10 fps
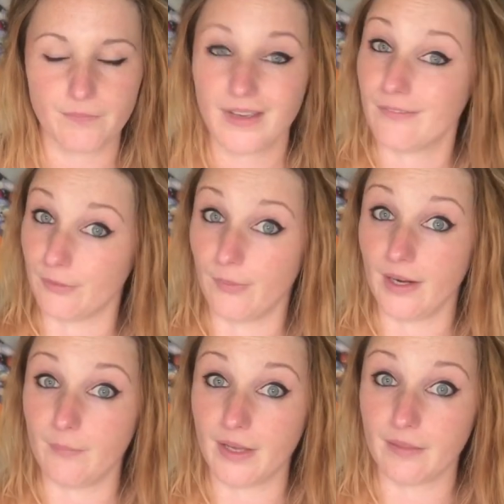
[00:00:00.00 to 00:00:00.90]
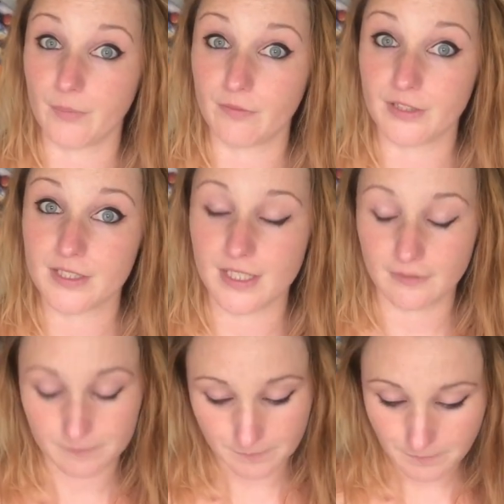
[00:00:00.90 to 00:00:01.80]
I haven't really met them, obviously,
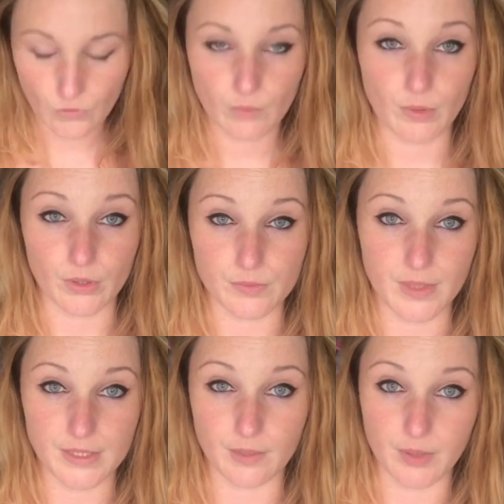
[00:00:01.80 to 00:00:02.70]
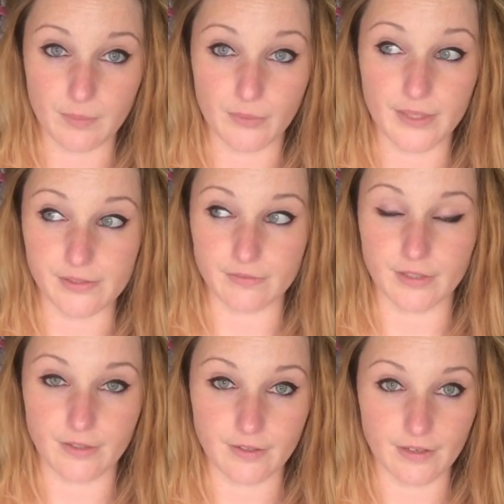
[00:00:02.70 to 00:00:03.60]
because meeting people isn't
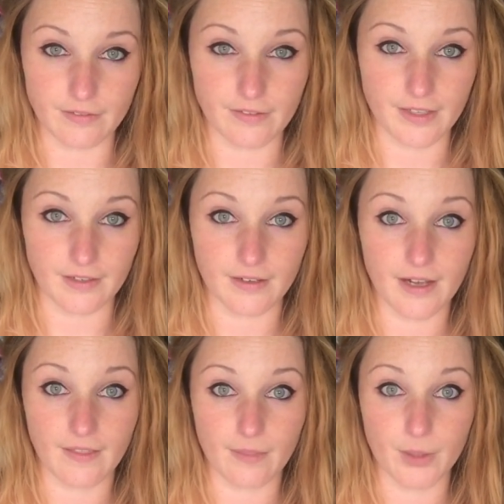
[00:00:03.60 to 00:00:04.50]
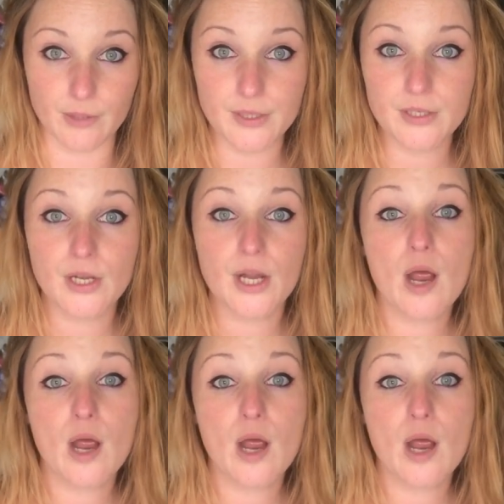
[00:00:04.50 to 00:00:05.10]
really the dumb thing at the moment.